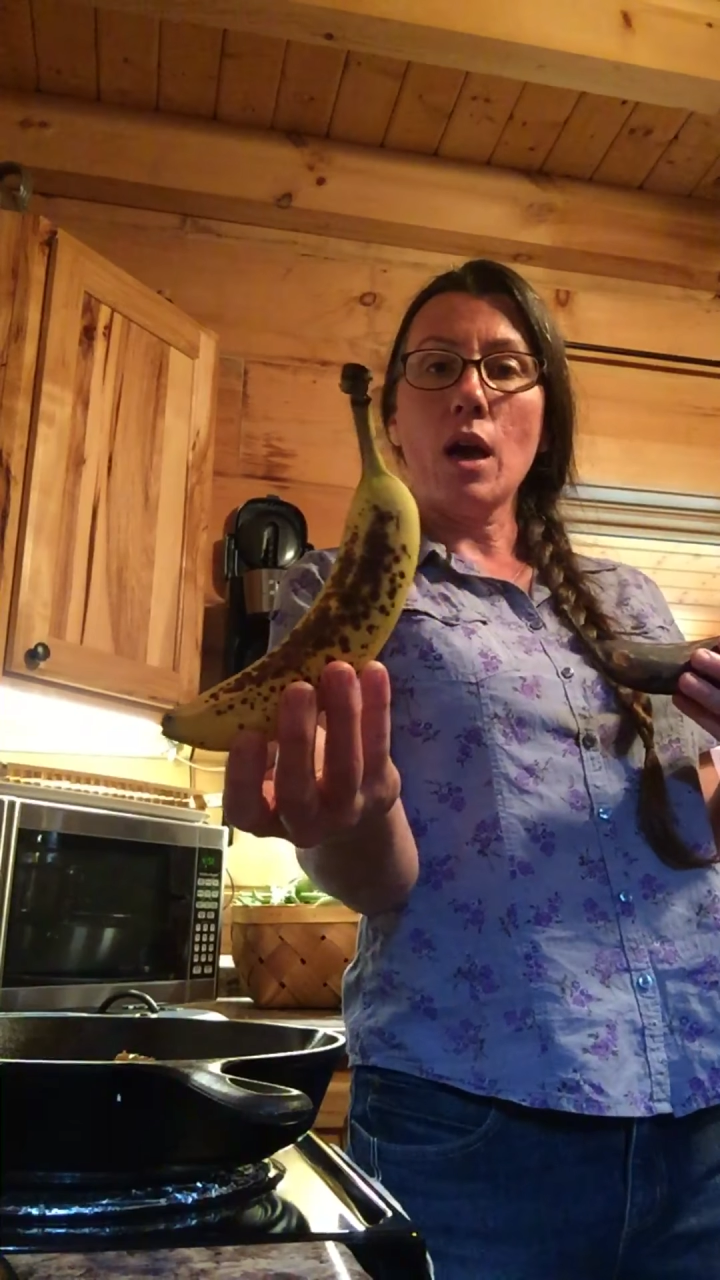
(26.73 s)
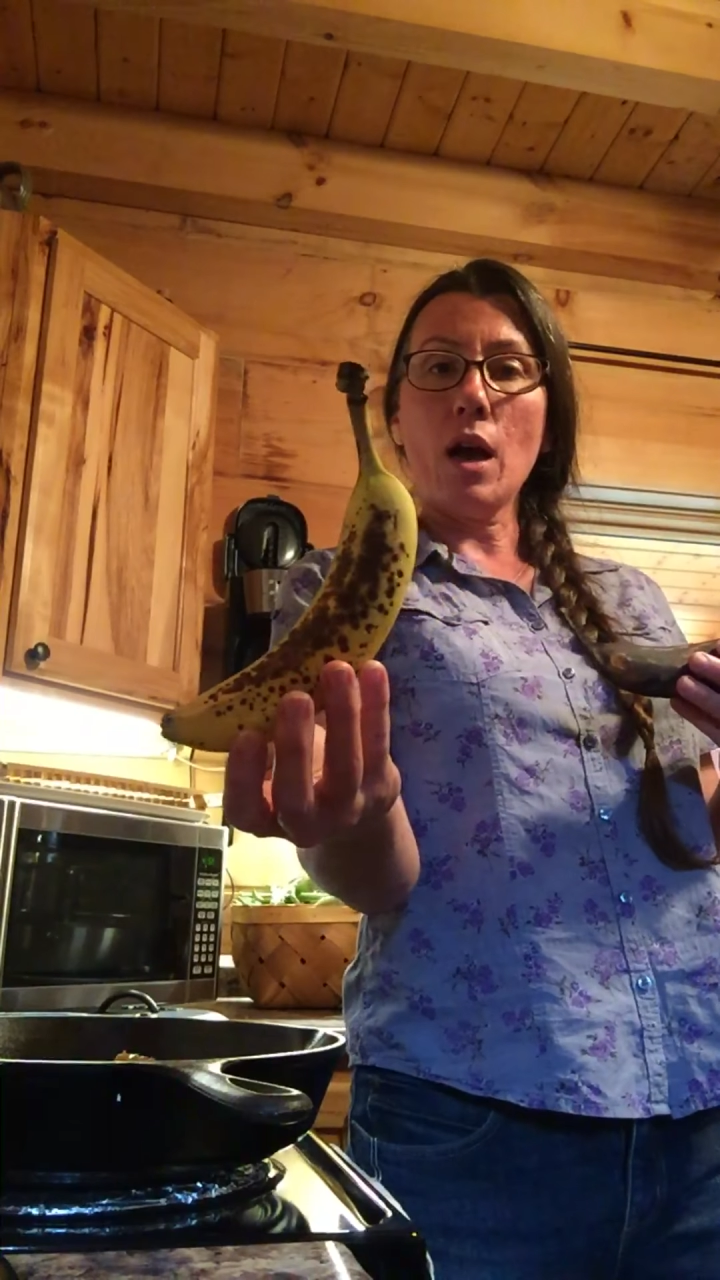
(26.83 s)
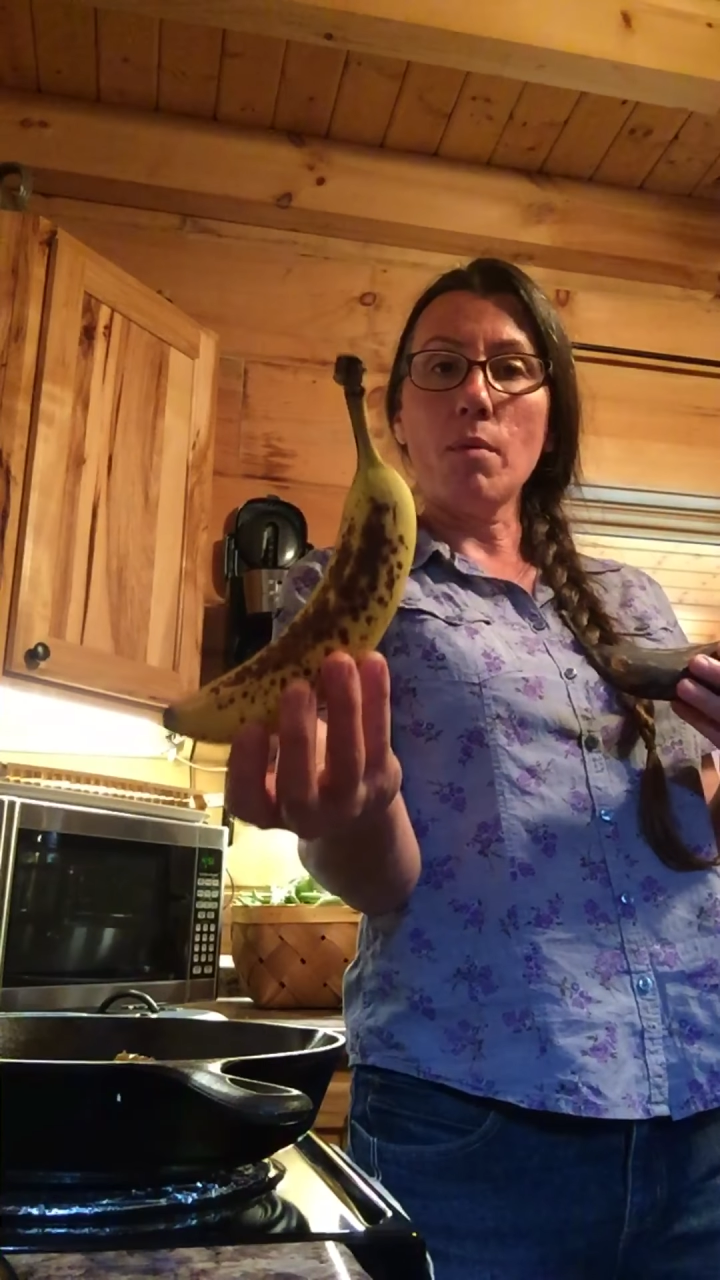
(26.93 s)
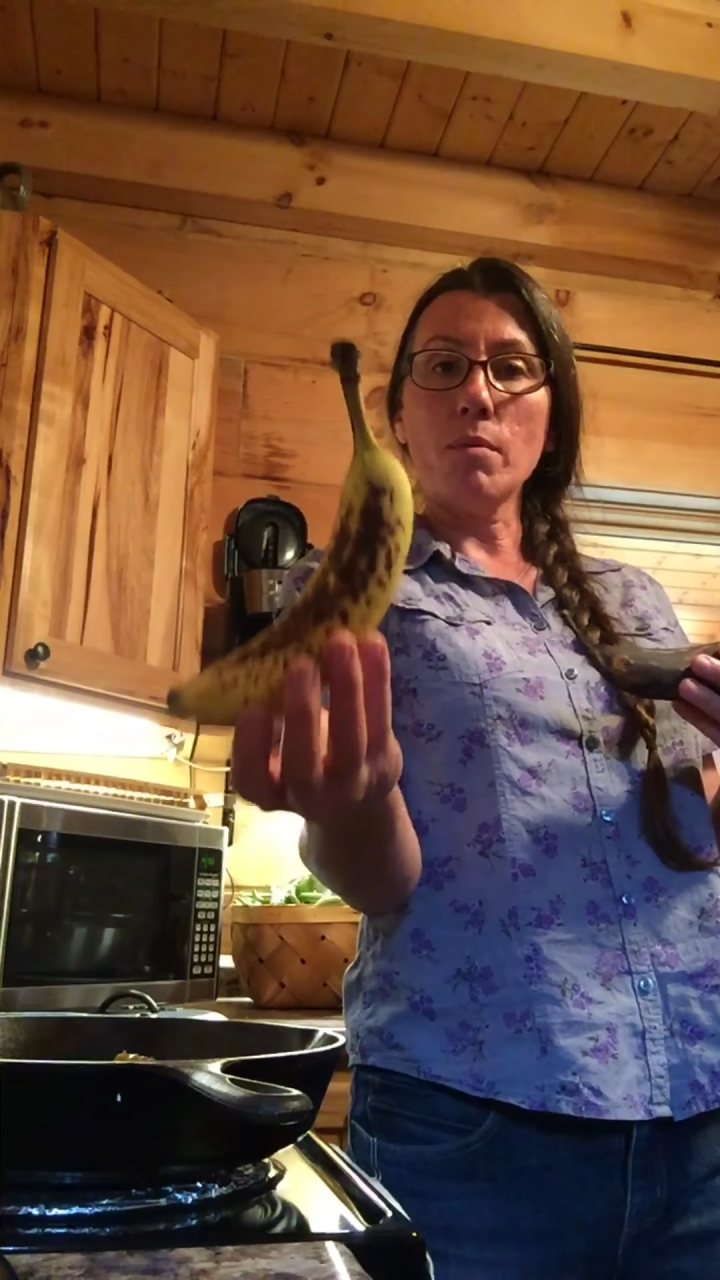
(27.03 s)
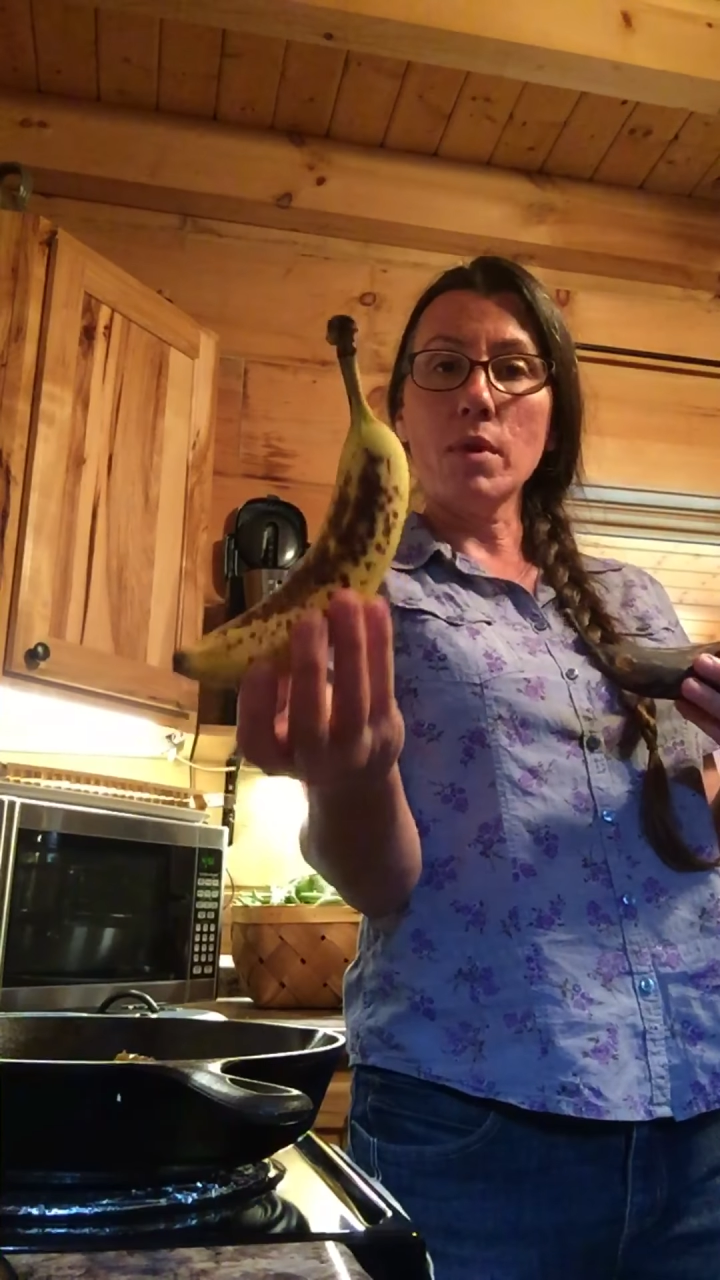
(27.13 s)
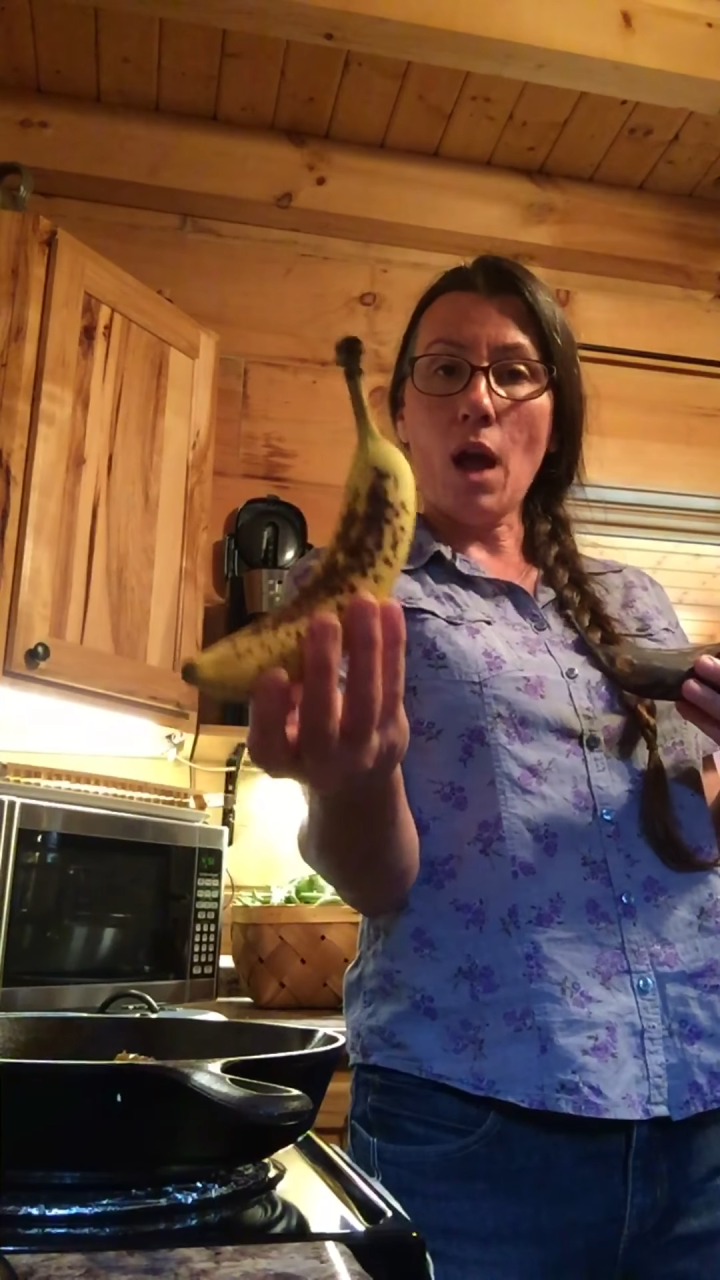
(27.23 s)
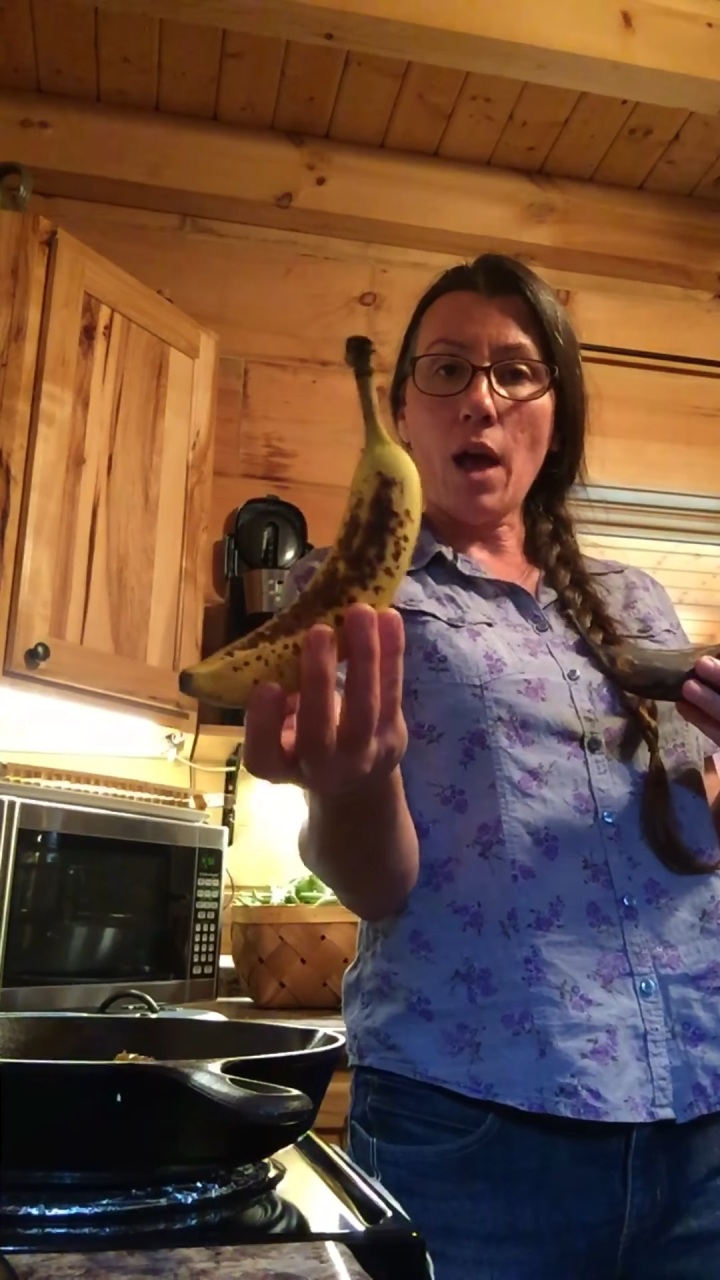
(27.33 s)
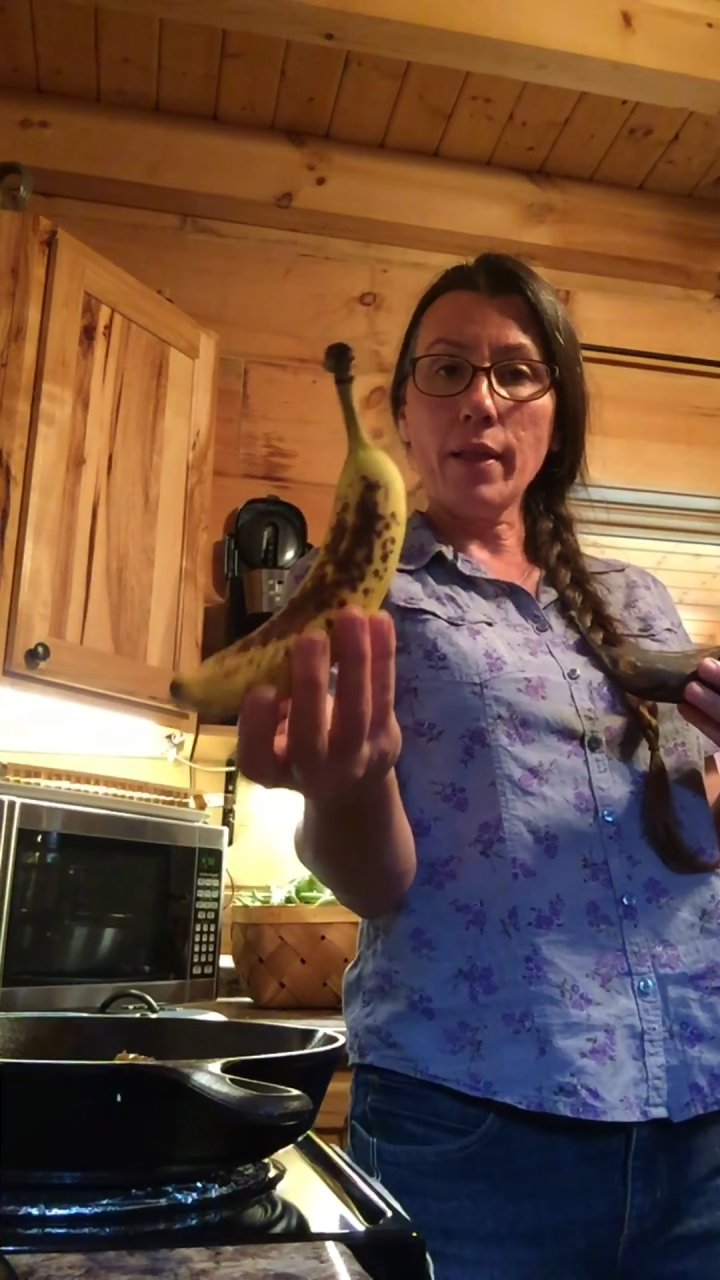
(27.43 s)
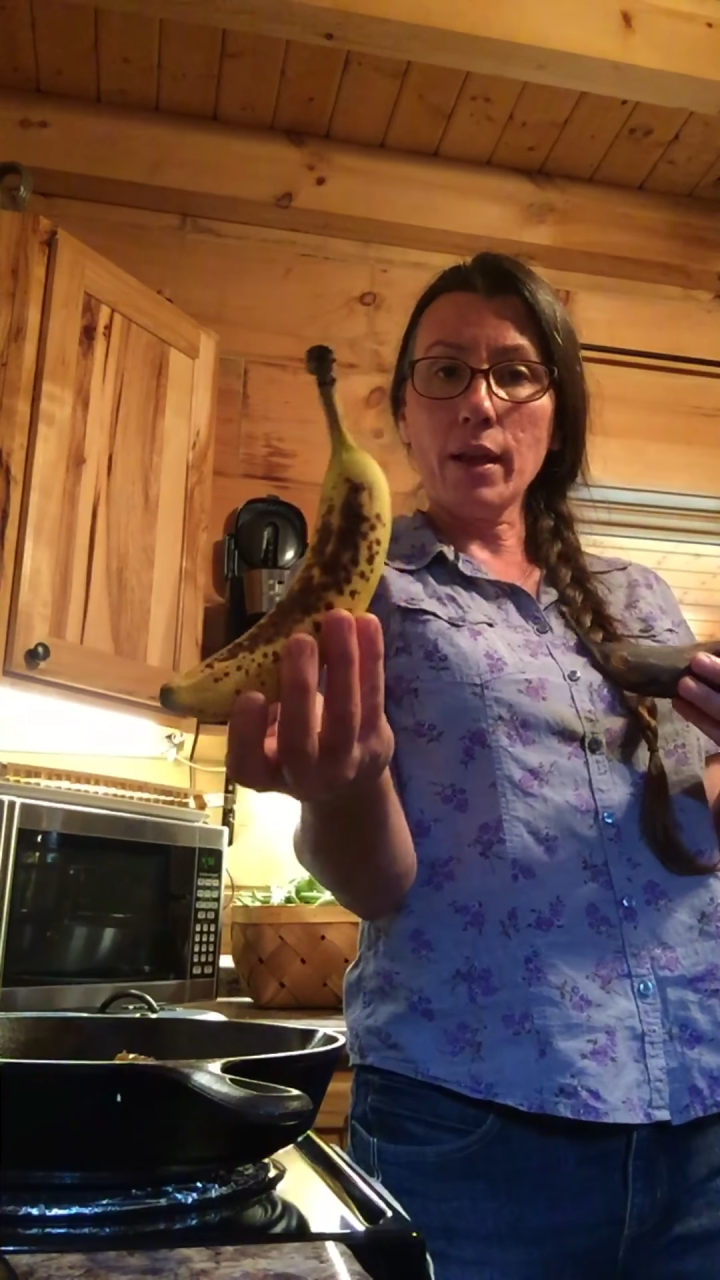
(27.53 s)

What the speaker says: Not